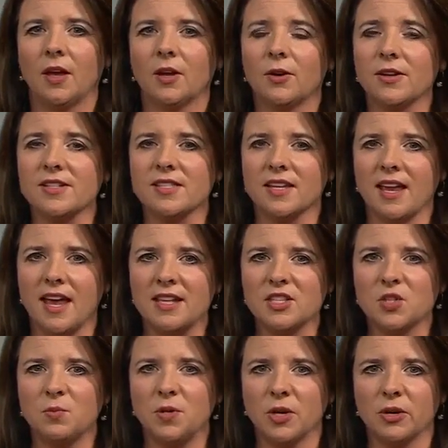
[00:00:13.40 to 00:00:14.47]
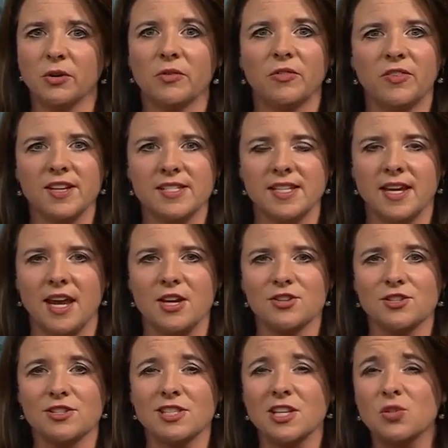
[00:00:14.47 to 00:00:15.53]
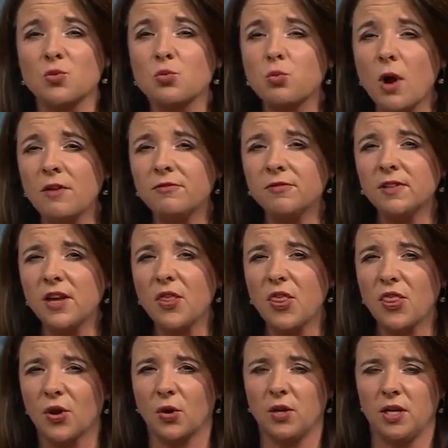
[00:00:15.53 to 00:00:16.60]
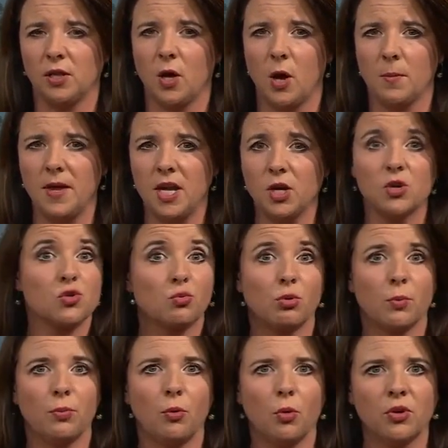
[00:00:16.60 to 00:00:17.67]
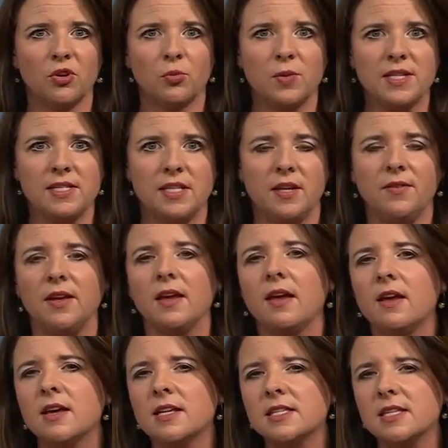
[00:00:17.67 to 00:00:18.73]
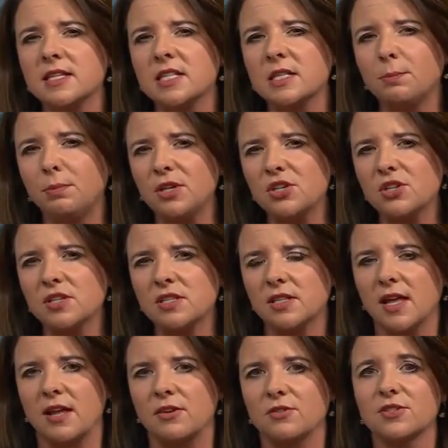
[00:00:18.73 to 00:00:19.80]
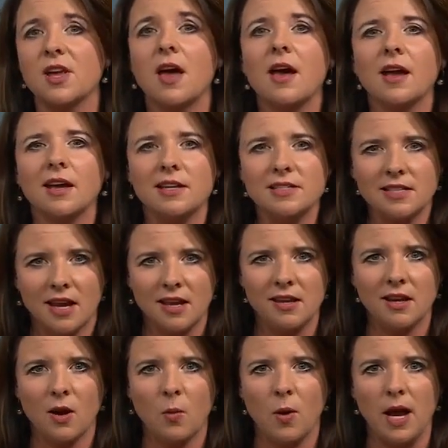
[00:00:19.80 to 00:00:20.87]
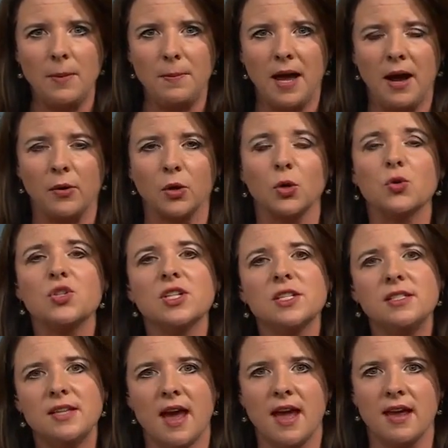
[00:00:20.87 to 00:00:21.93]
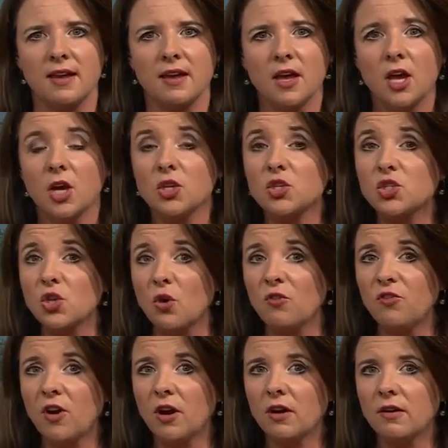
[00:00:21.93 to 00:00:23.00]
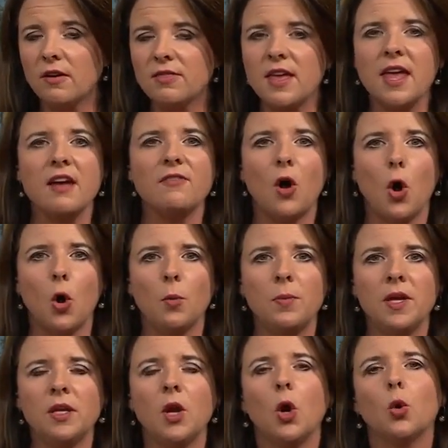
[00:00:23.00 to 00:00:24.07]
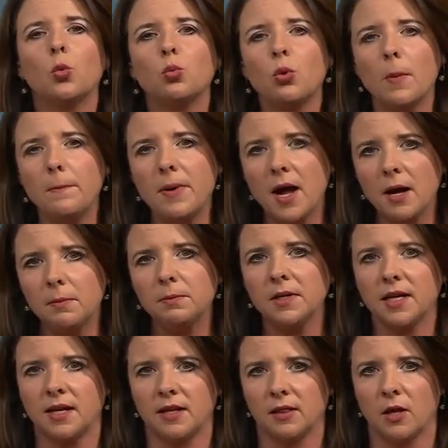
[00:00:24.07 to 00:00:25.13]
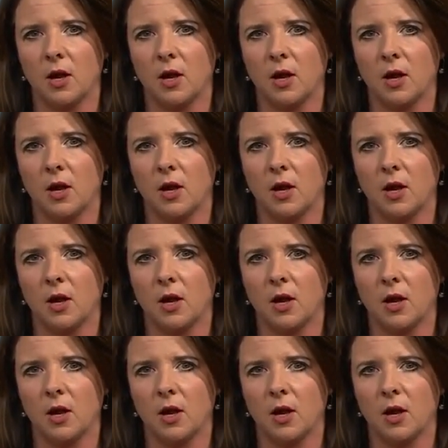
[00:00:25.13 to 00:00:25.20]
Chris, the Kansas Bureau of Investigation says roughly 30 lawmakers reported receiving suspicious letters containing a white powder today. So far, they have all been Republican